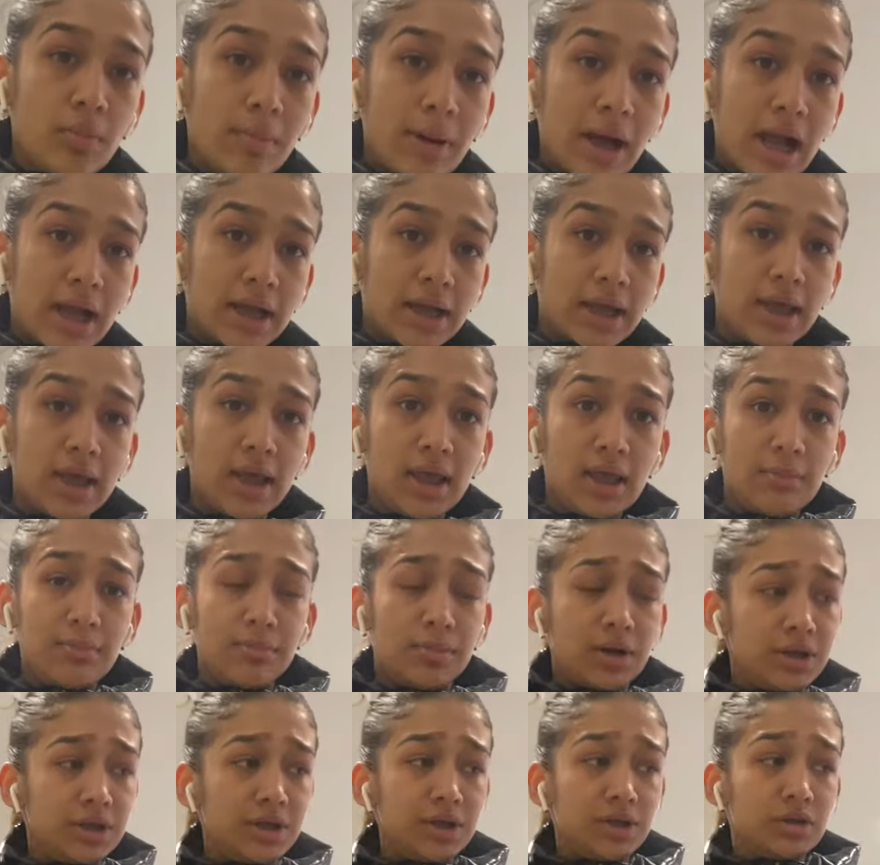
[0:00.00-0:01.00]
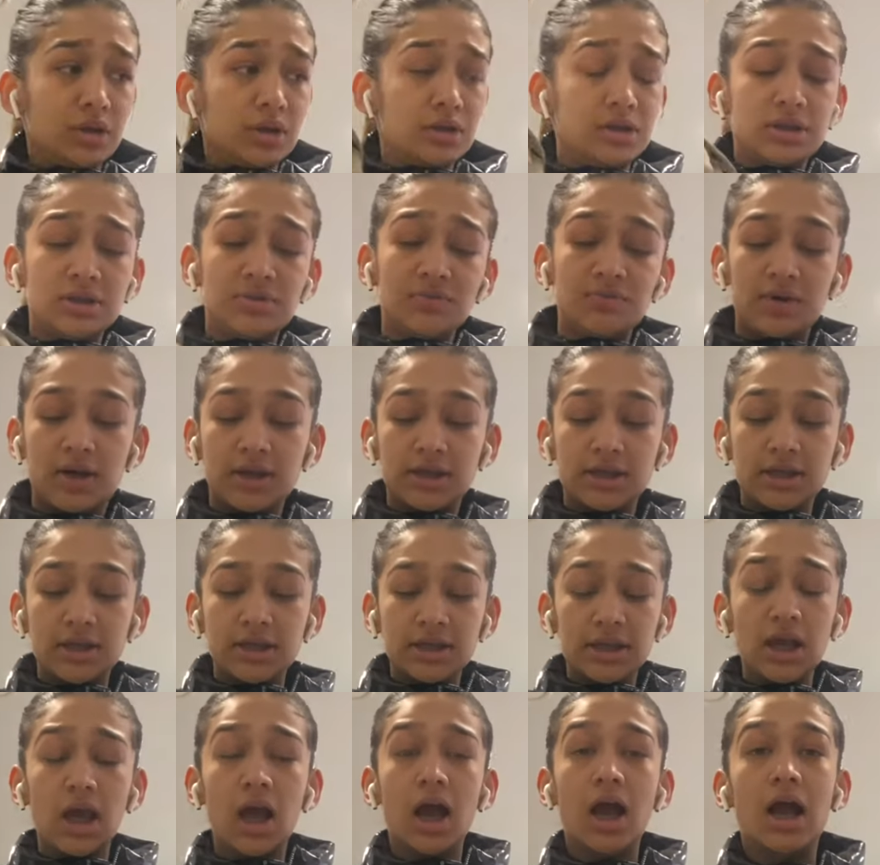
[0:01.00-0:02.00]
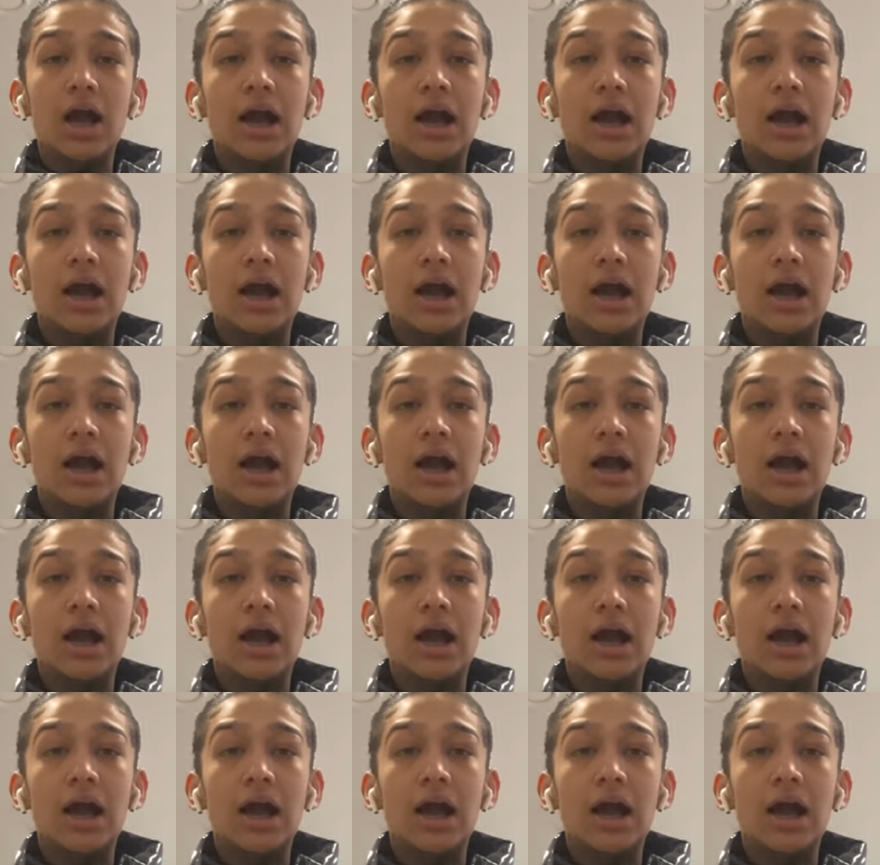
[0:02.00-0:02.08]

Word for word: packet, but I didn't find any.